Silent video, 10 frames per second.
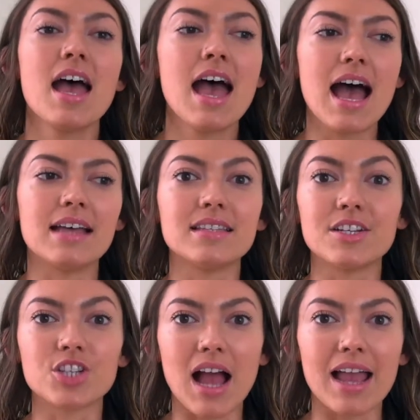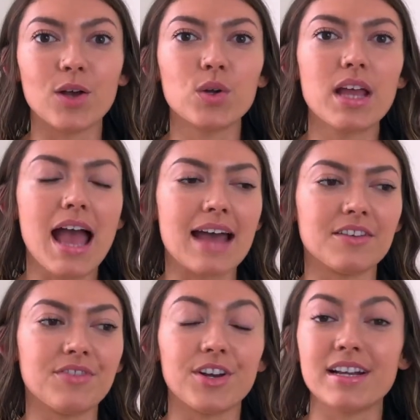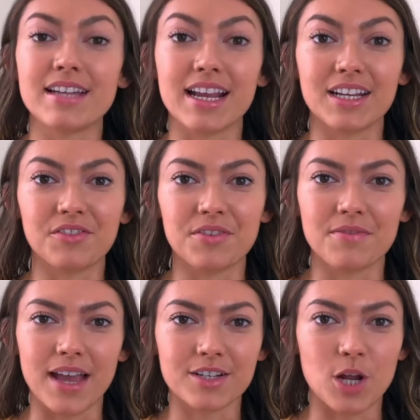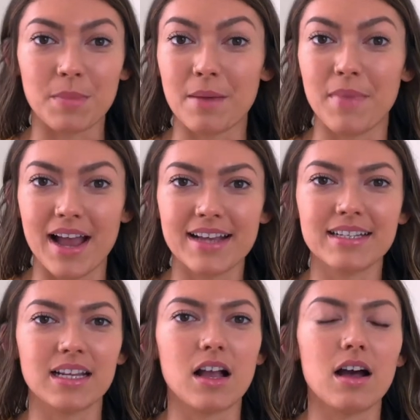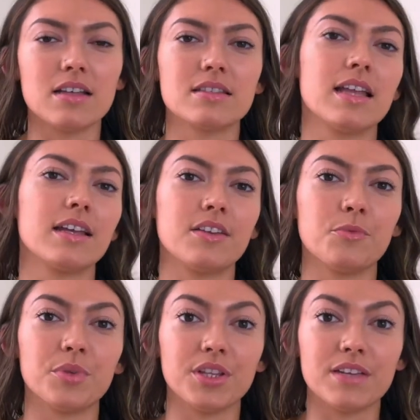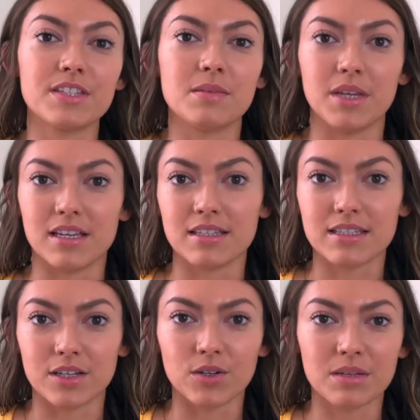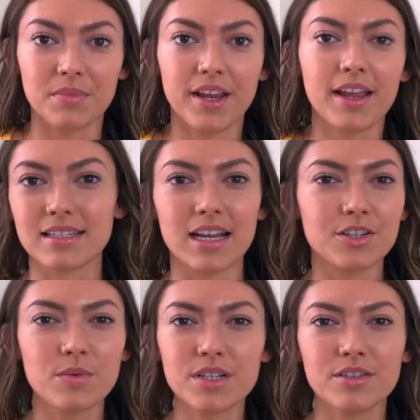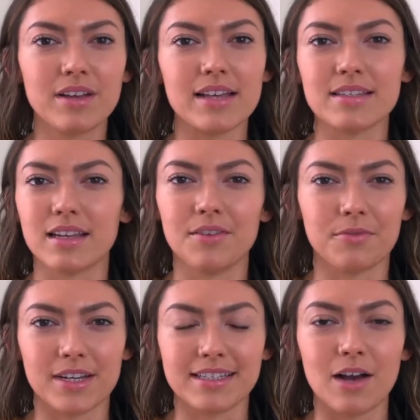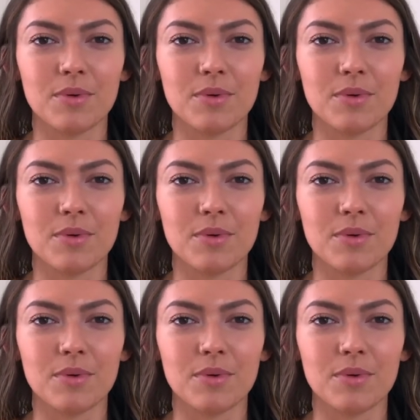as a child had a very negative effect on my mind, and it caused negative beliefs to be instilled in me. And I don't want you guys to get freaked out when